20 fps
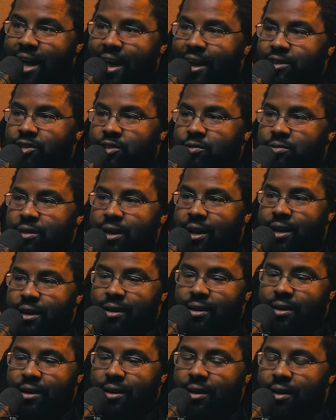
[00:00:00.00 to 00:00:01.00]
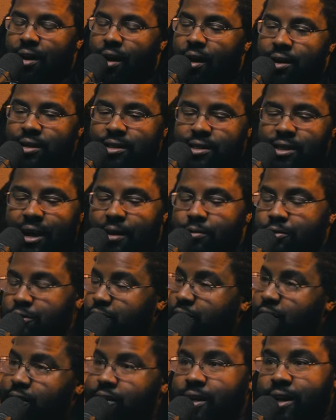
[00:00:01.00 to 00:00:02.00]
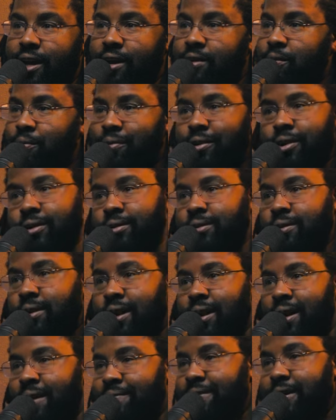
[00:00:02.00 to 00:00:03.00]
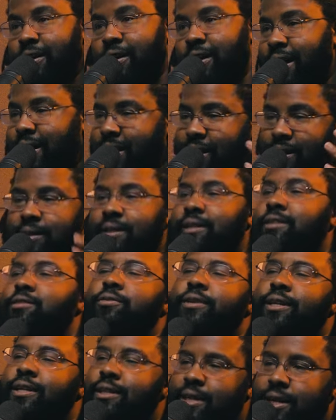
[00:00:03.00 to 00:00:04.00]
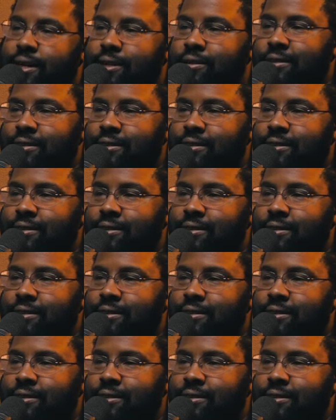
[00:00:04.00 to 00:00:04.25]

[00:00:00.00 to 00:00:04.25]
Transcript: And she was like, Yeah, honestly, I was struggling getting the word, and I figured I could at least read this.